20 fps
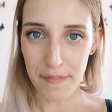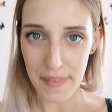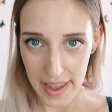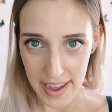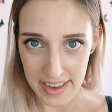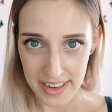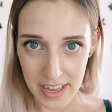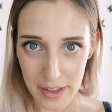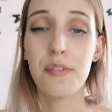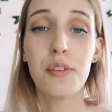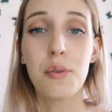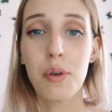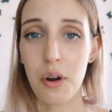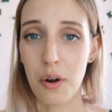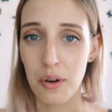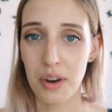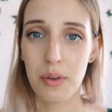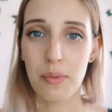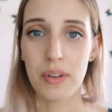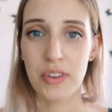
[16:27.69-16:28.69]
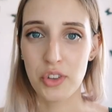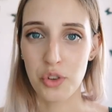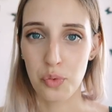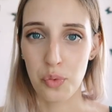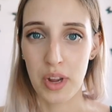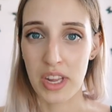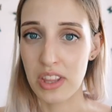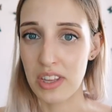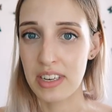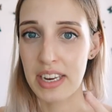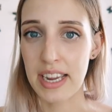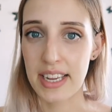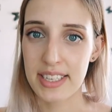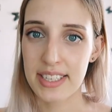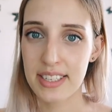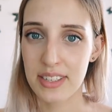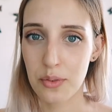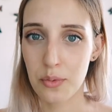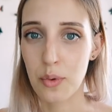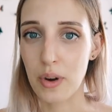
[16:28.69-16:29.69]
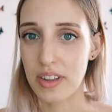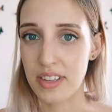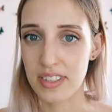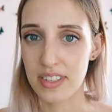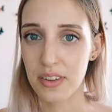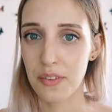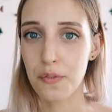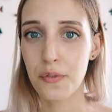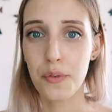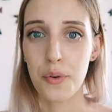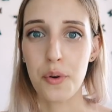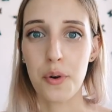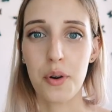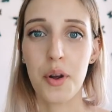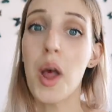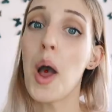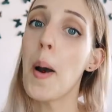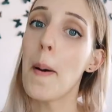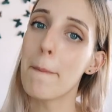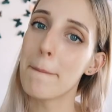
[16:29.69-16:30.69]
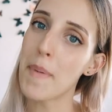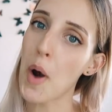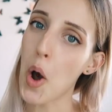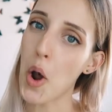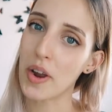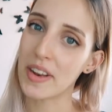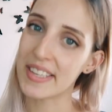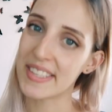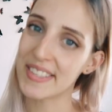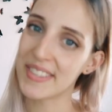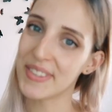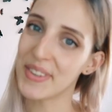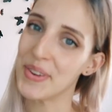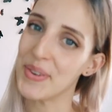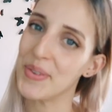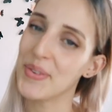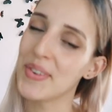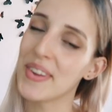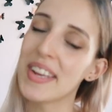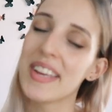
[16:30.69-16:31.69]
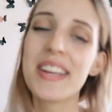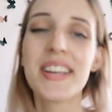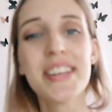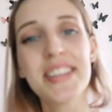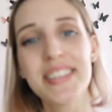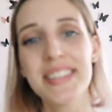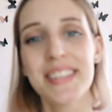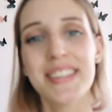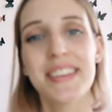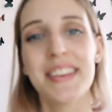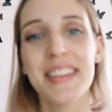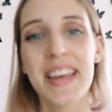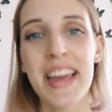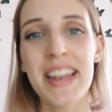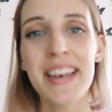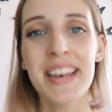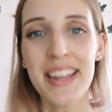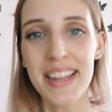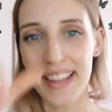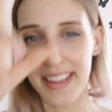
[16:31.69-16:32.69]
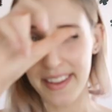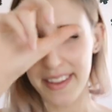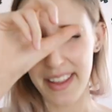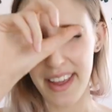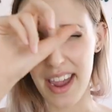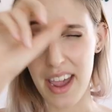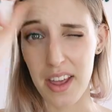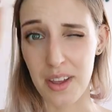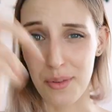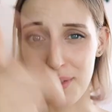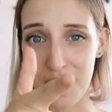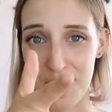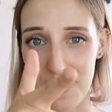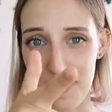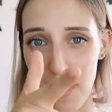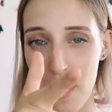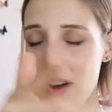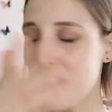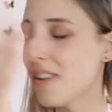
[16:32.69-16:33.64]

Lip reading: that if you already want to read the next ones for part two. See you then. I'll read you